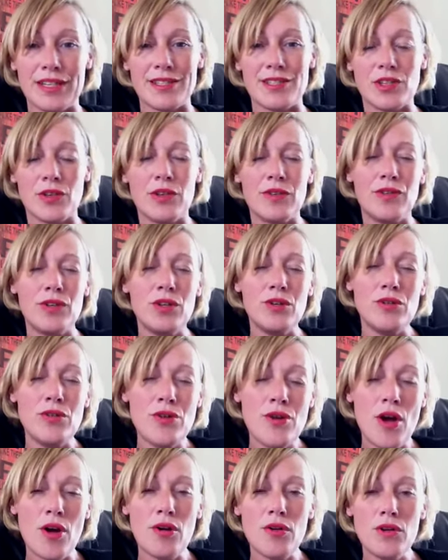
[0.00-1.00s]
So if you
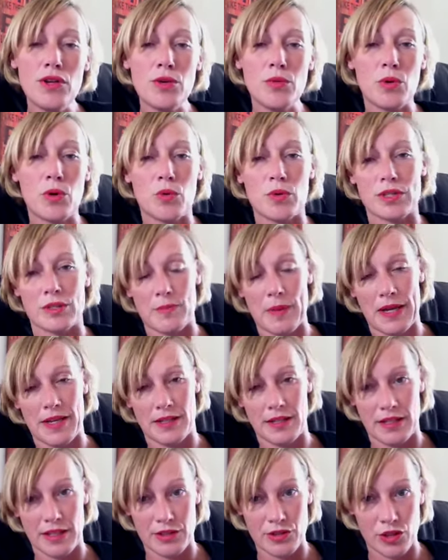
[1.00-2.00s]
know you always
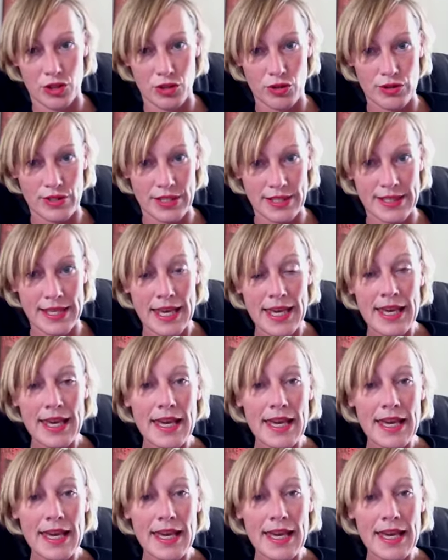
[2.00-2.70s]
make excuses,